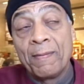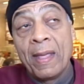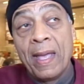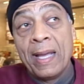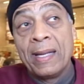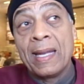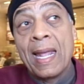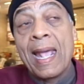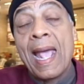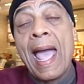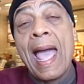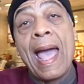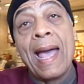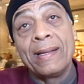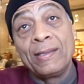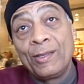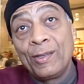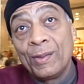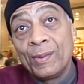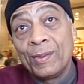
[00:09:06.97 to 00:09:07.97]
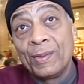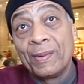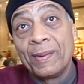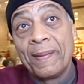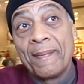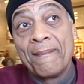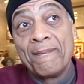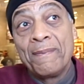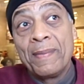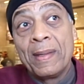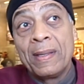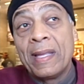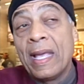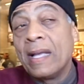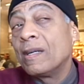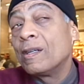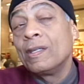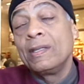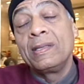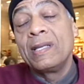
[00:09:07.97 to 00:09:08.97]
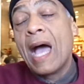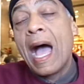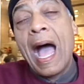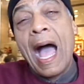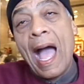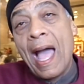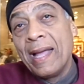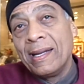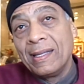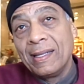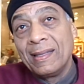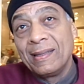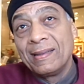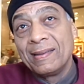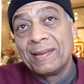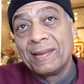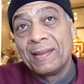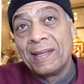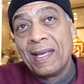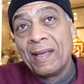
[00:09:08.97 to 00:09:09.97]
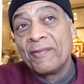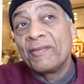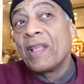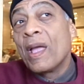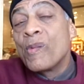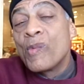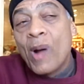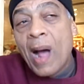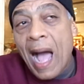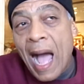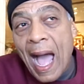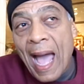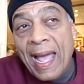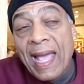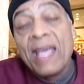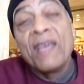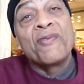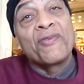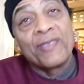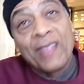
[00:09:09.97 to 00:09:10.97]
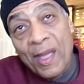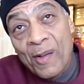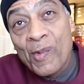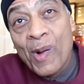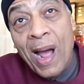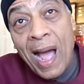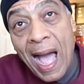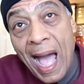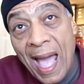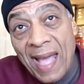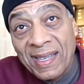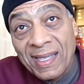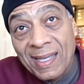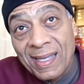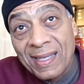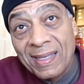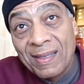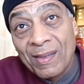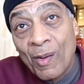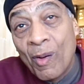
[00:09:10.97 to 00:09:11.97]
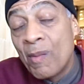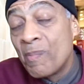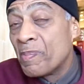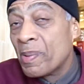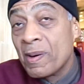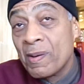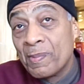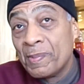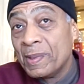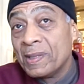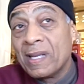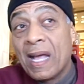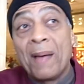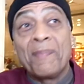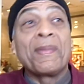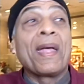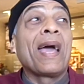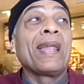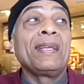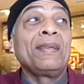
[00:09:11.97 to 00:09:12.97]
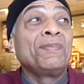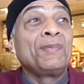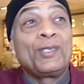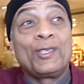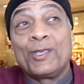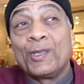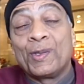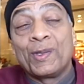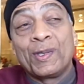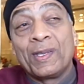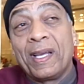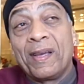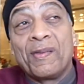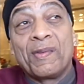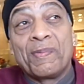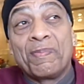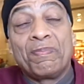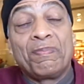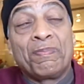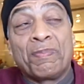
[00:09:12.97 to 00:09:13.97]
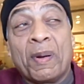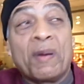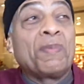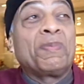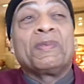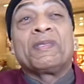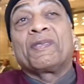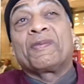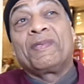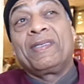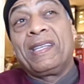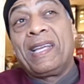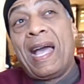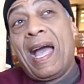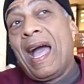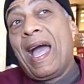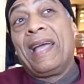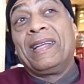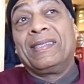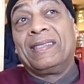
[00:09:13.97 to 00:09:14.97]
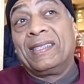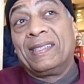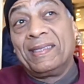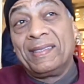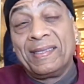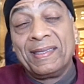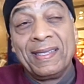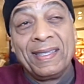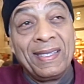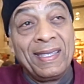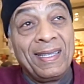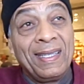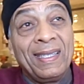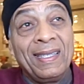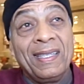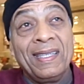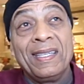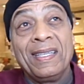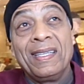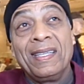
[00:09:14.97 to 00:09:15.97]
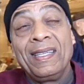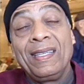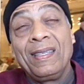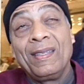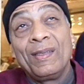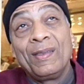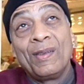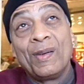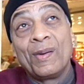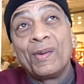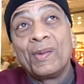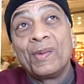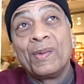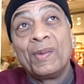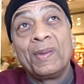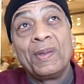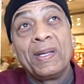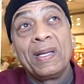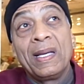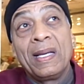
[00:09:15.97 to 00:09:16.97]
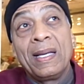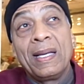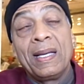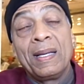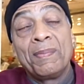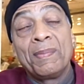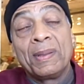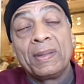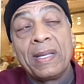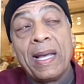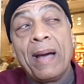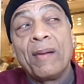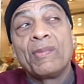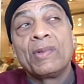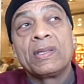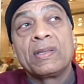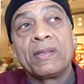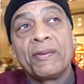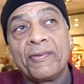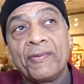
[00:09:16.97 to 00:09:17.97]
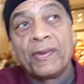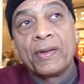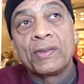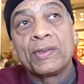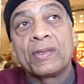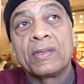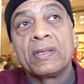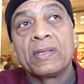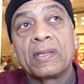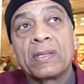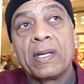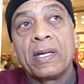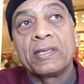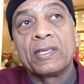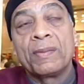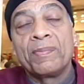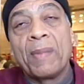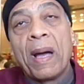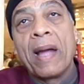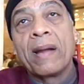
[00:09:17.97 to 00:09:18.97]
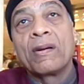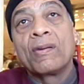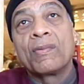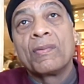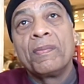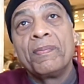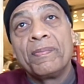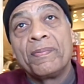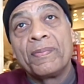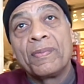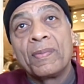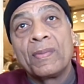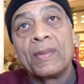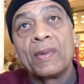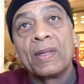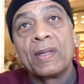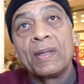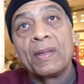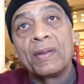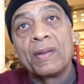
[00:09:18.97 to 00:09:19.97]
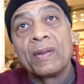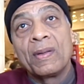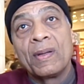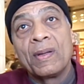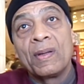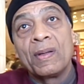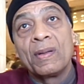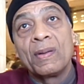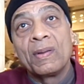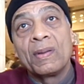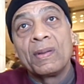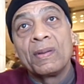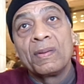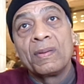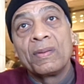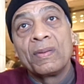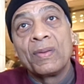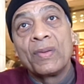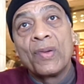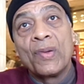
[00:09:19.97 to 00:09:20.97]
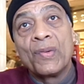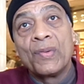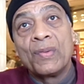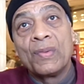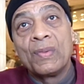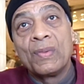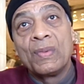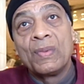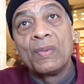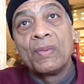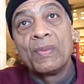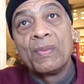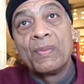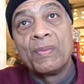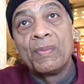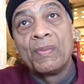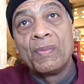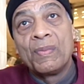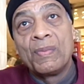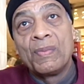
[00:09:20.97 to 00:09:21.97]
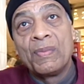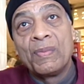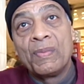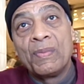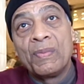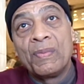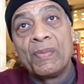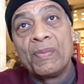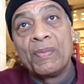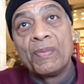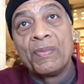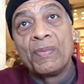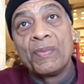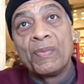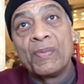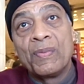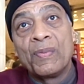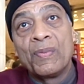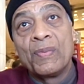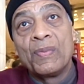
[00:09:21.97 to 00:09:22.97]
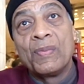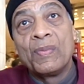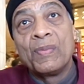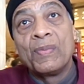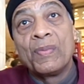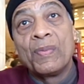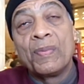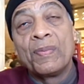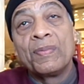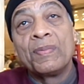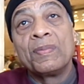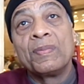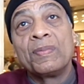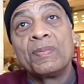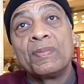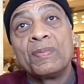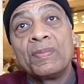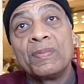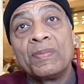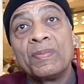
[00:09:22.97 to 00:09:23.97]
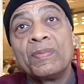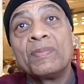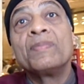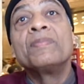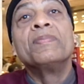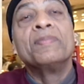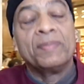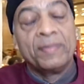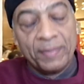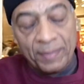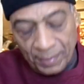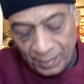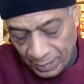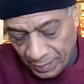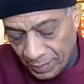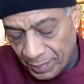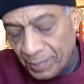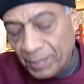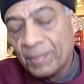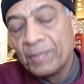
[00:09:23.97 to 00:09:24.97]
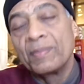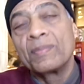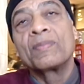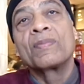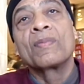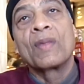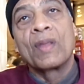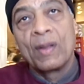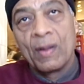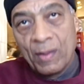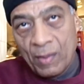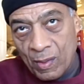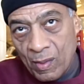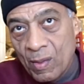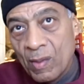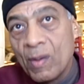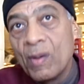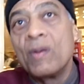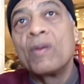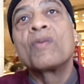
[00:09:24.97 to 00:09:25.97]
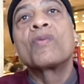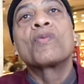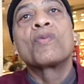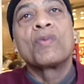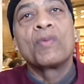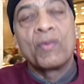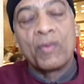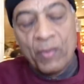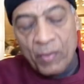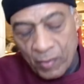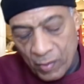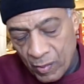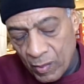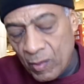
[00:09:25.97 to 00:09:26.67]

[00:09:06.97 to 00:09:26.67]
And they had to. They couldn't hide it. If they were hiding it on purpose. I'm not even sure they were purposefully hiding it, you know. But that was the first discussion. So his point was, this was a particular expression of something that was just global.